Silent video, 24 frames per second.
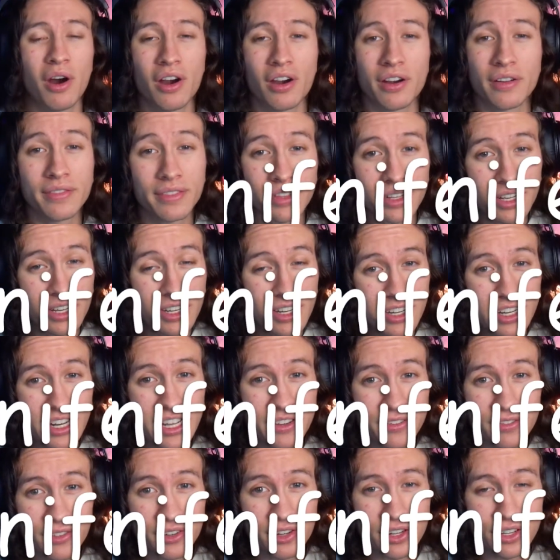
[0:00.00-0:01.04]
of the
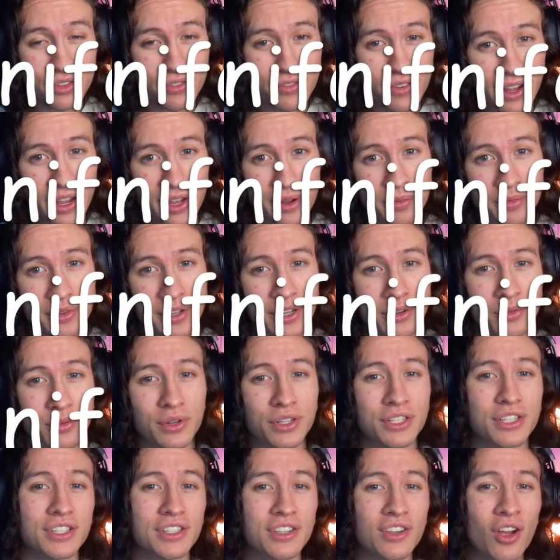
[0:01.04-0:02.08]
coniferous family,
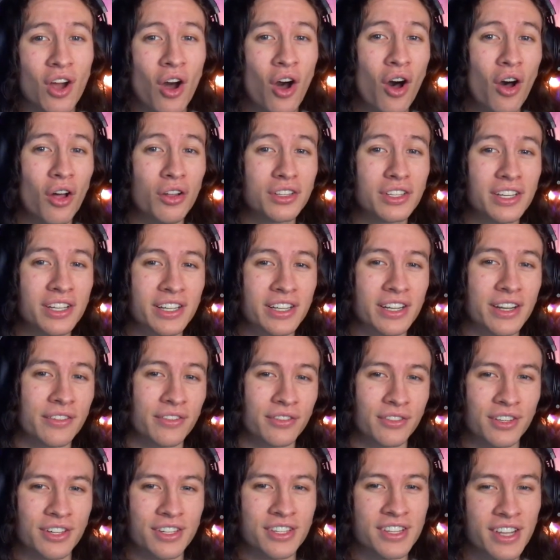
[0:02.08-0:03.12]
which is called
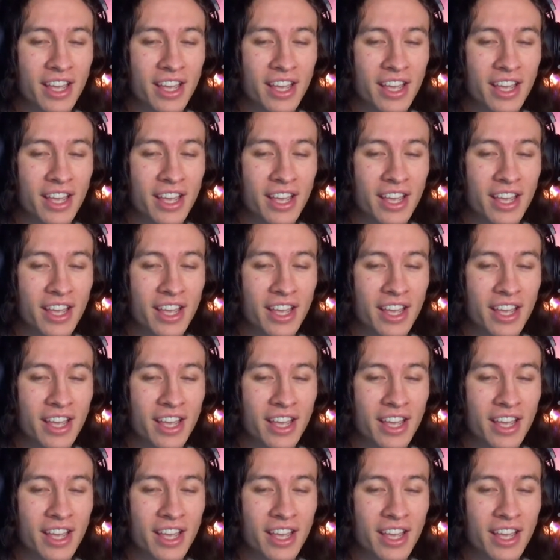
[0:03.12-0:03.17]
coniferous